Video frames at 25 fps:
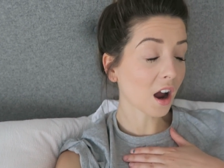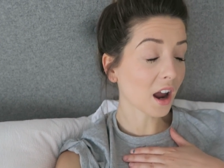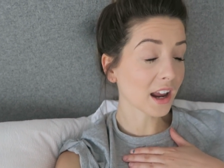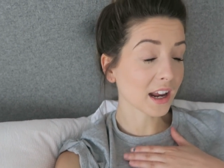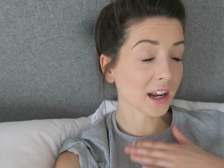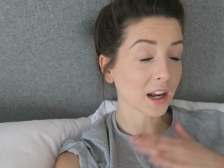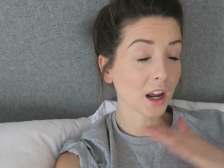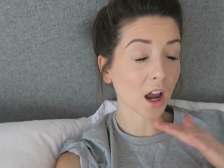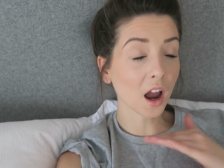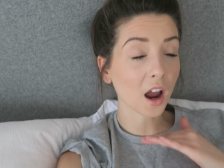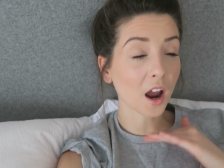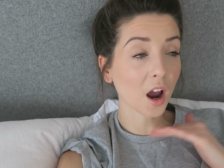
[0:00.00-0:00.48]

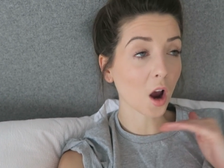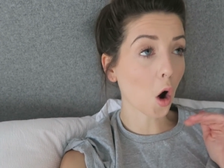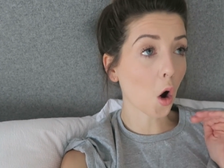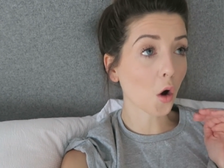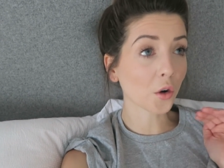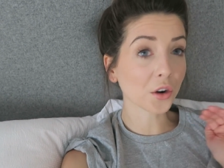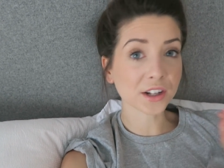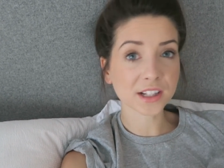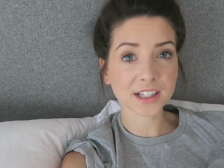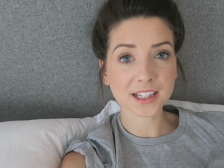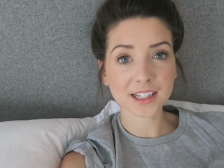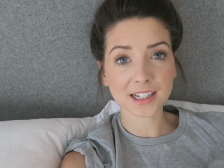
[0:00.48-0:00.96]
it
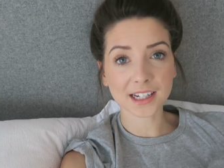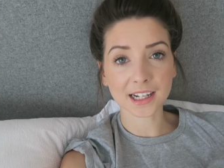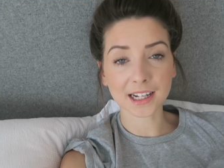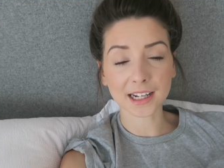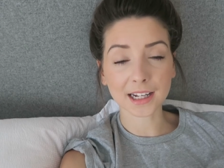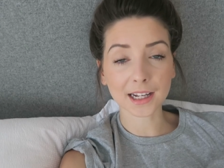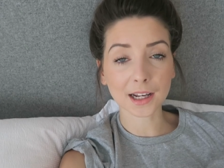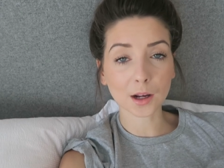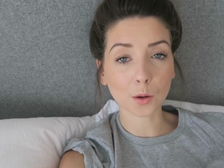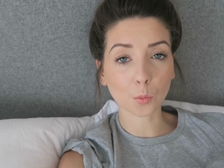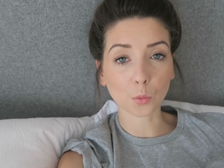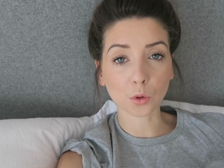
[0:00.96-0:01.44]

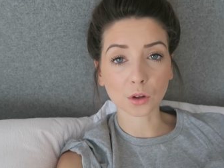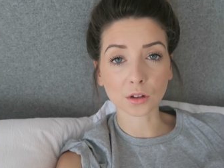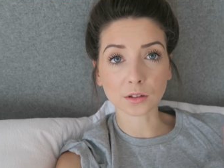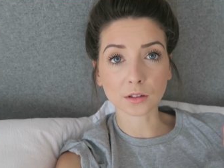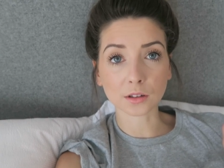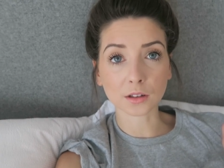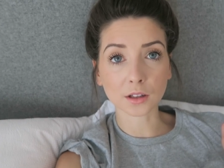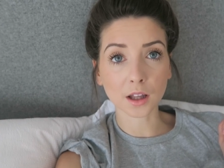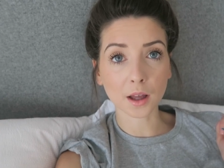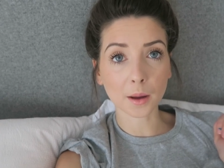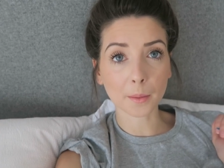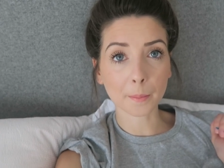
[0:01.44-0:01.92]
honestly
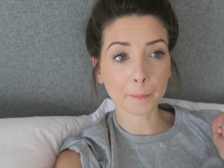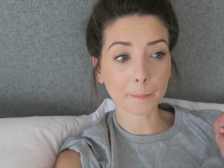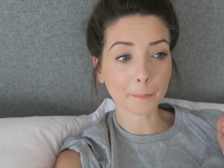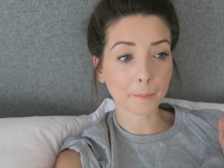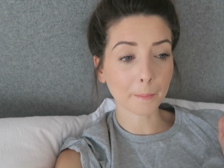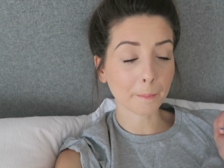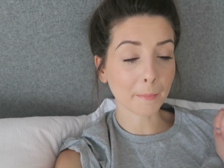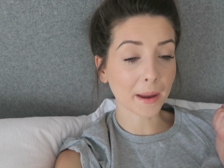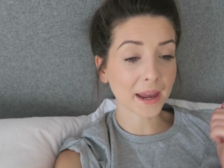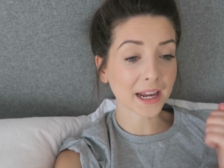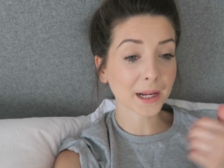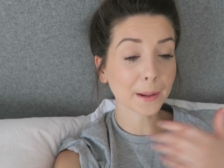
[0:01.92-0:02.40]
will
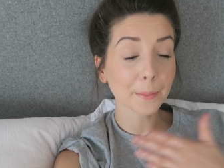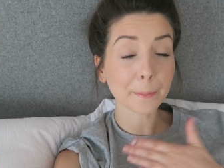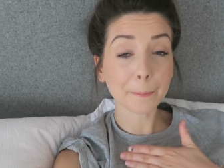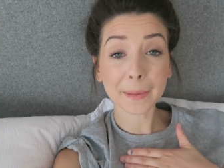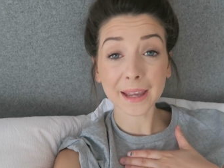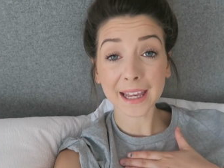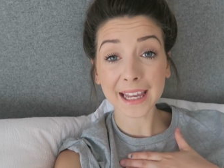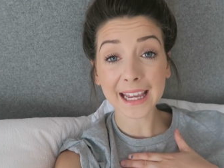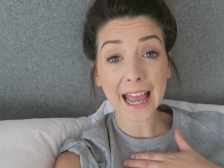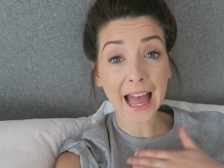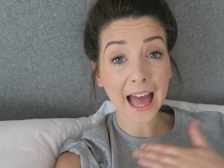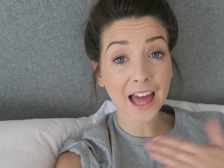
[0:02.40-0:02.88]
make
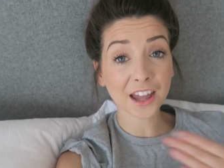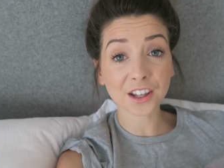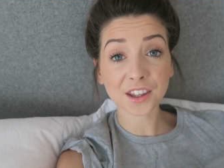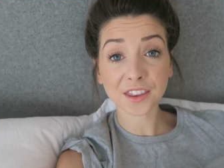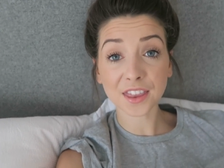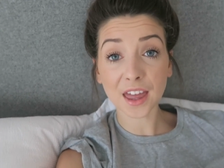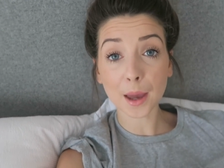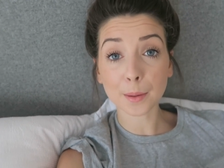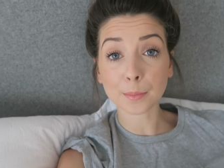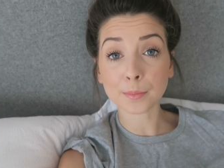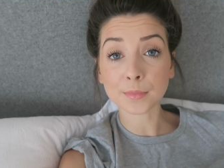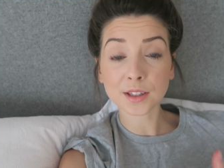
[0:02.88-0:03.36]
me
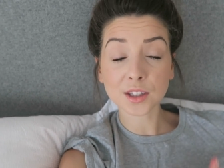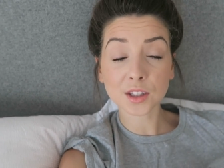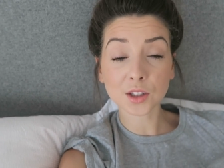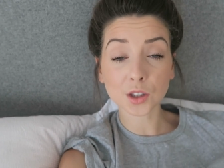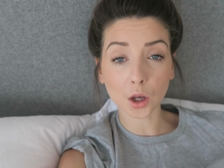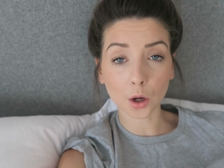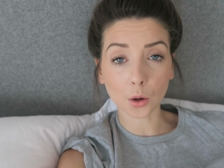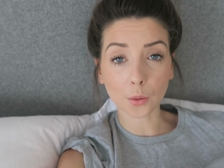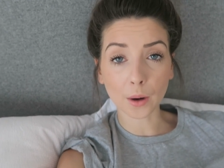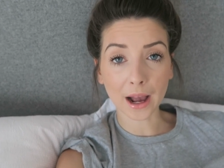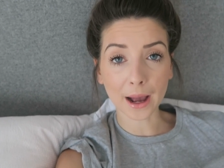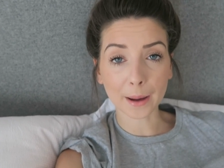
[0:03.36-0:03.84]
and them
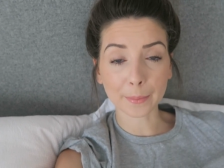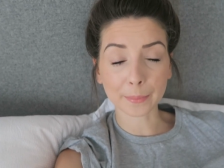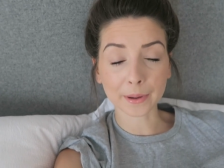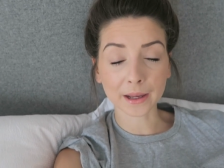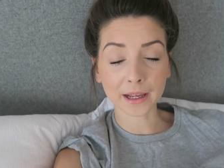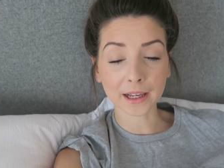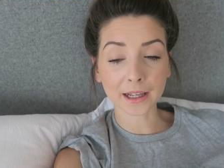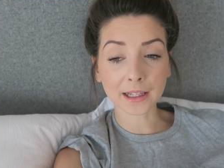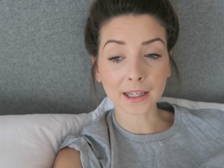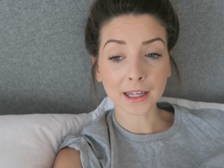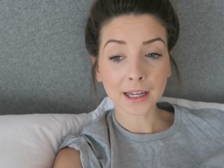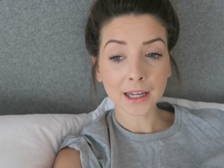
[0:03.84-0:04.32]
so
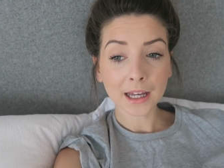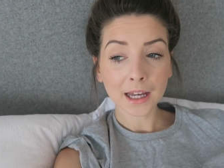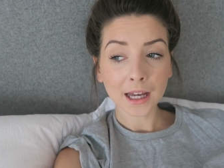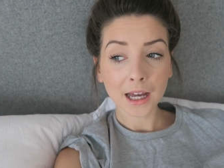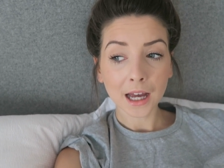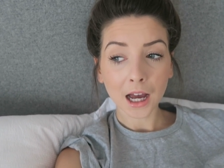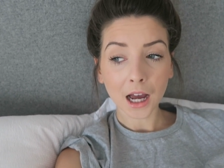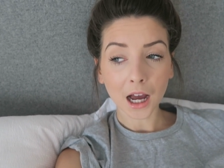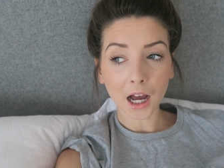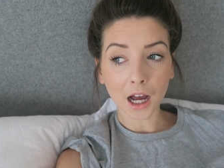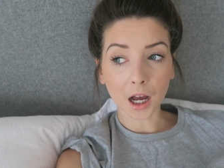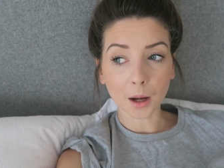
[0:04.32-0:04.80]
happy.
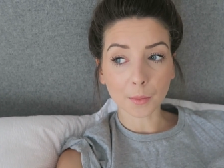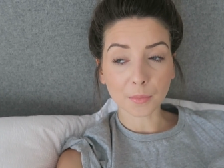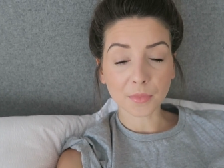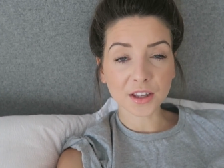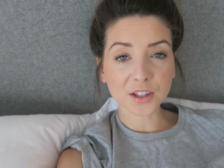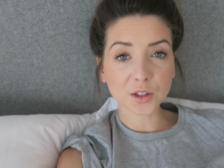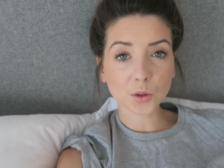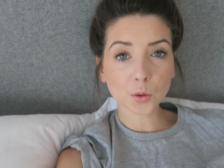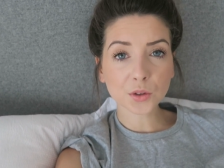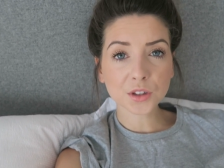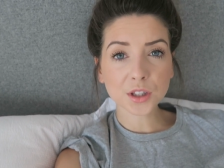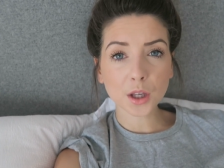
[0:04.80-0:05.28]
Um,
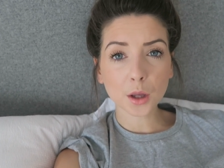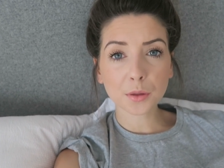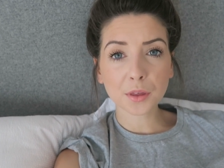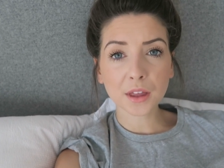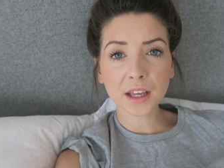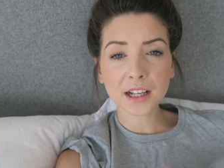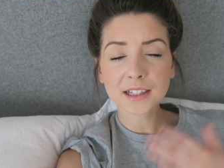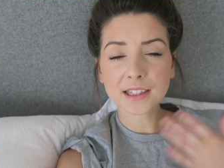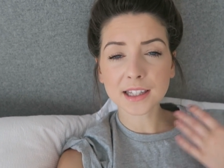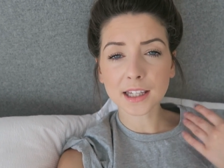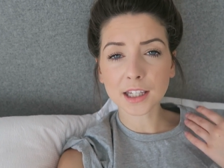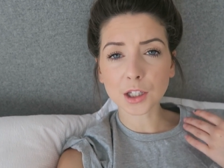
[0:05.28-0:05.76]
there's also
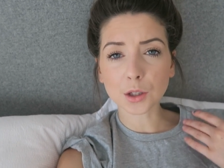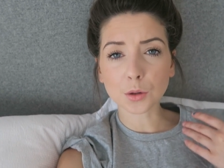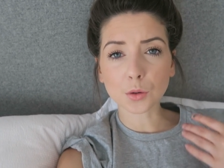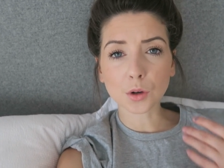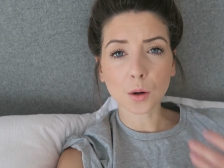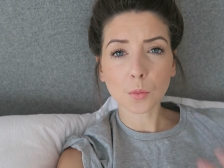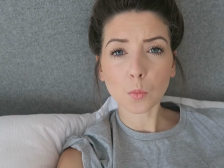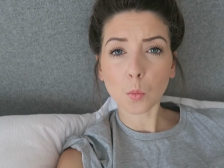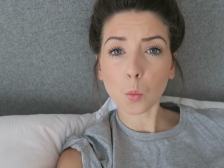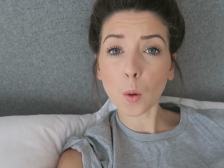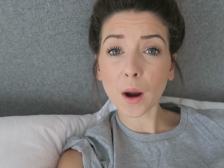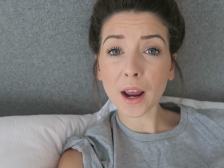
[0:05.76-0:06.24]
things that you
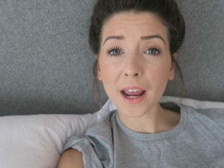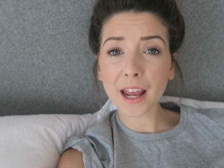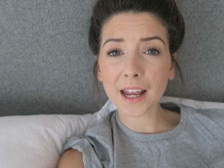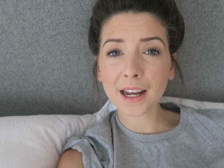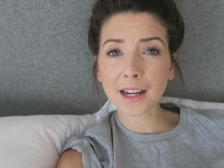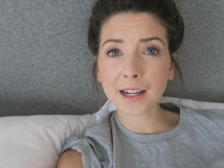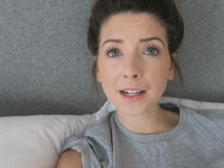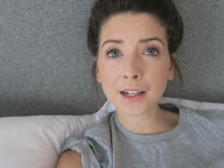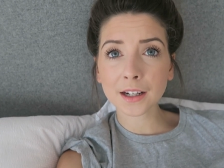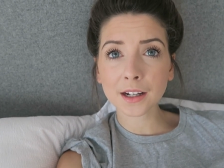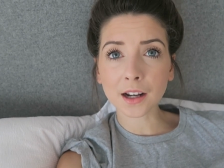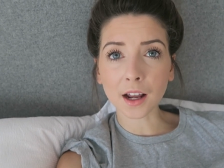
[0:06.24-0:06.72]
can
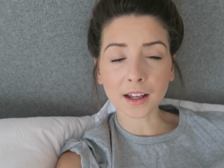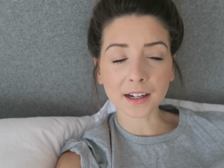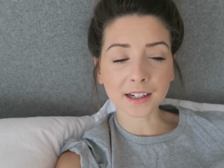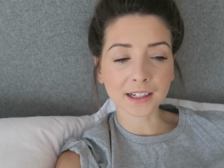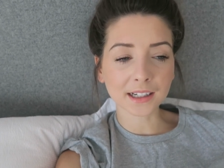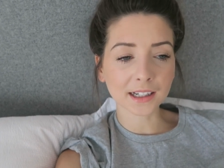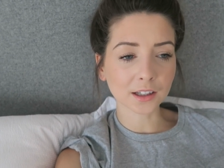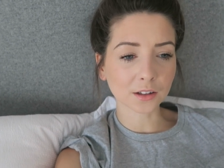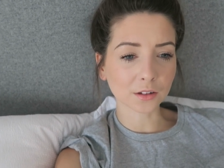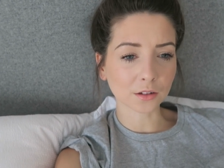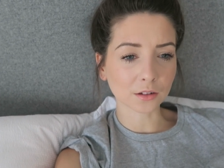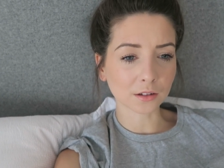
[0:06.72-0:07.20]
win, like
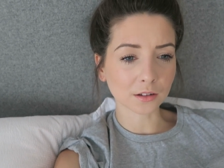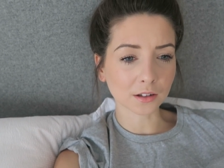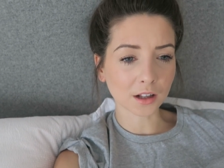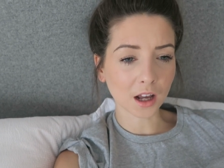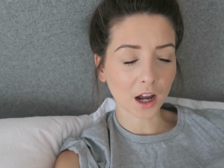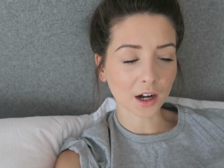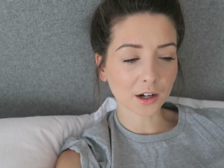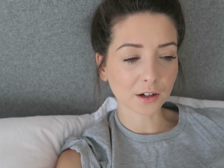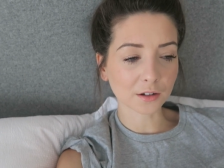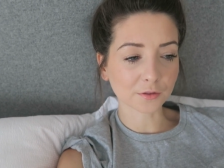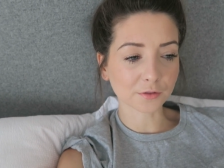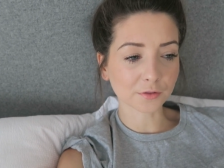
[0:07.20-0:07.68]
little
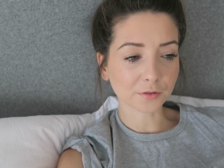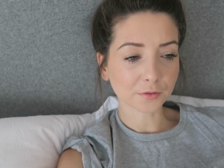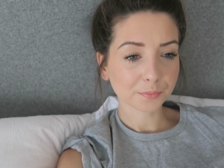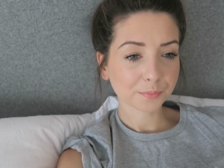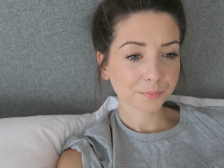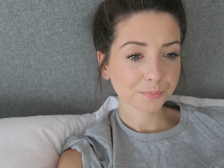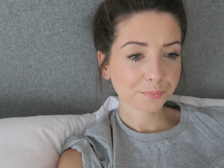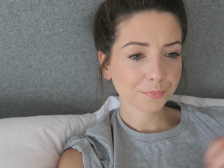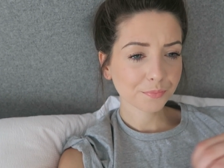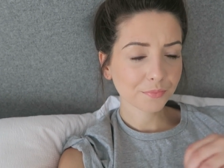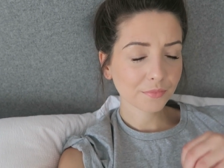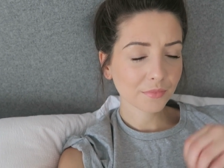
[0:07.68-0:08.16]
kind of
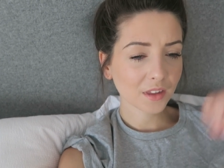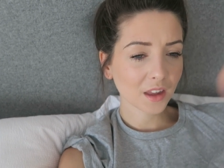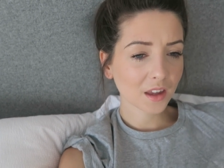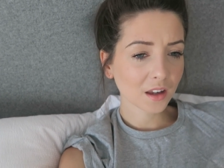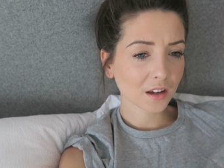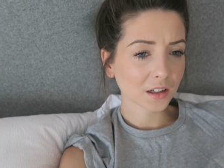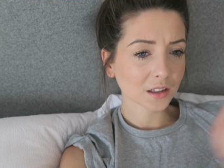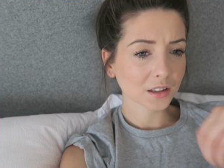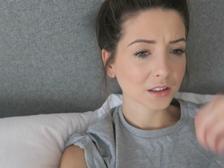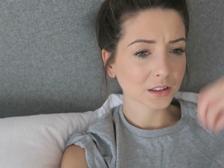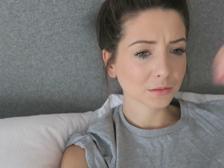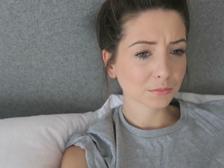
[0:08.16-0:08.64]

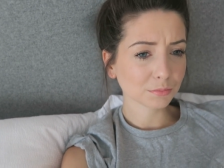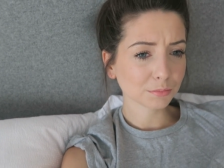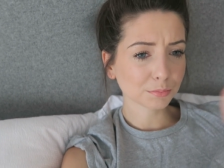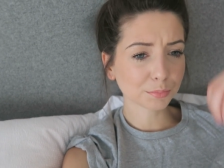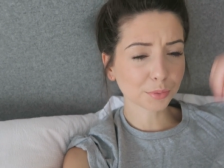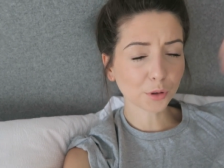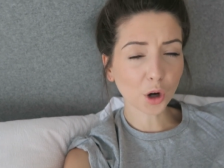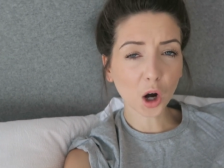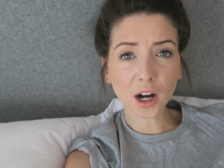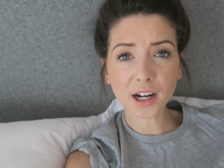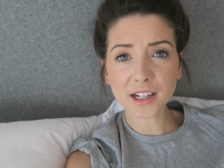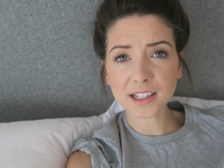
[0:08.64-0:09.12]

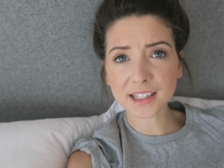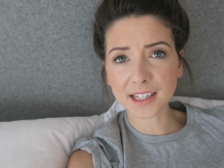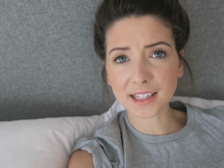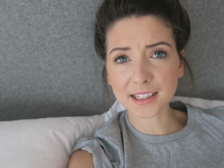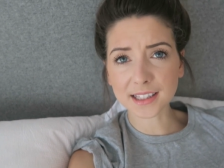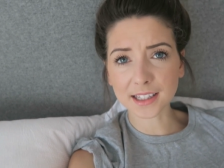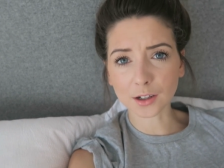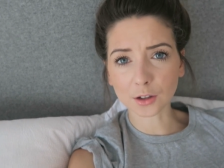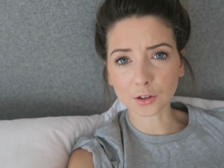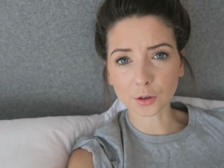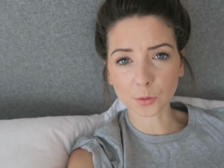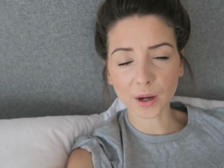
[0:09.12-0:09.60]

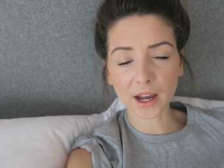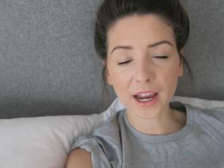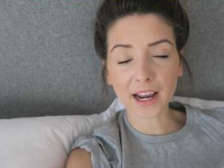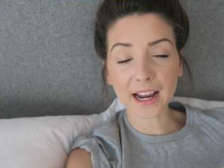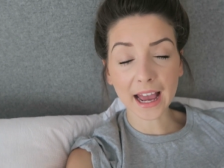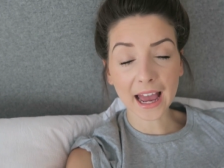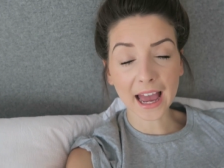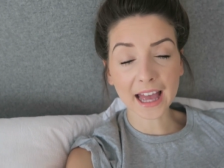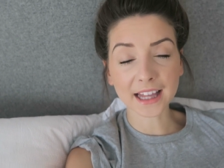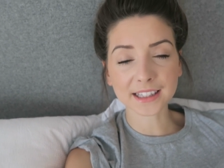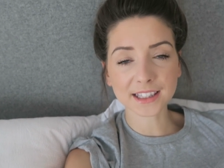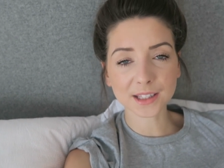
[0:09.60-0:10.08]
prizes along the
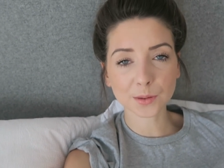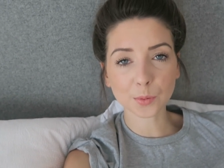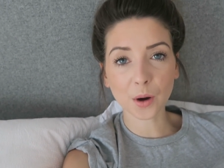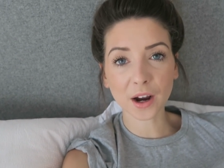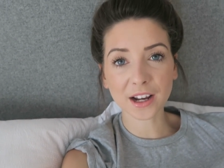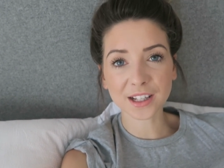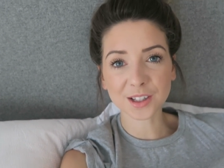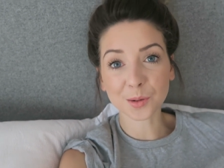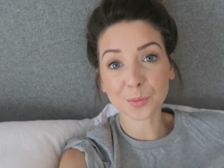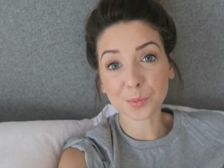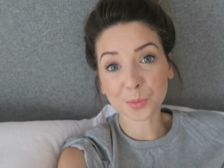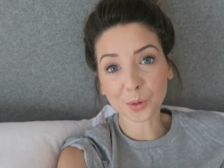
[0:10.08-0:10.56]
way, hence
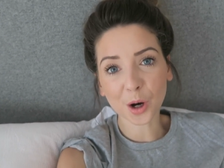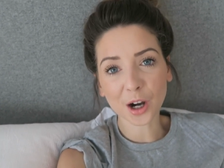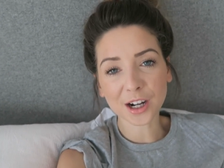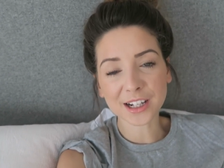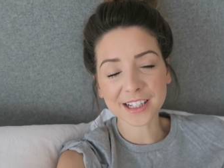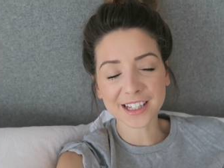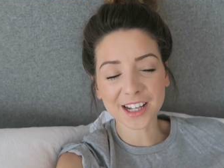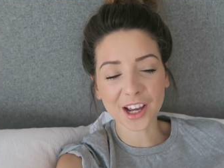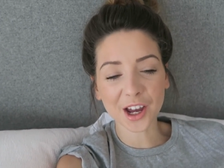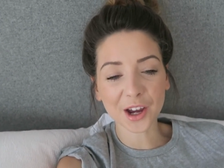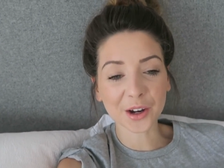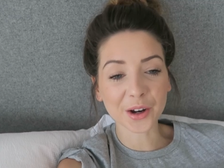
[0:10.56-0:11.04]
why it's on
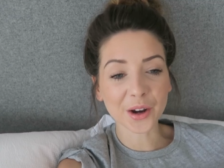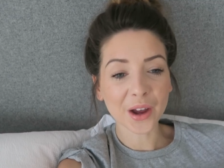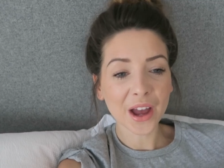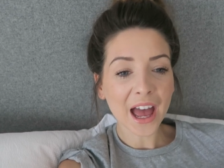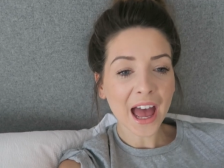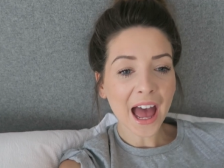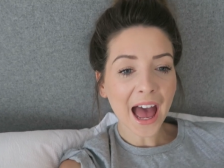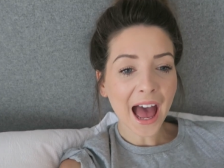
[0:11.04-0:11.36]
Prizeo.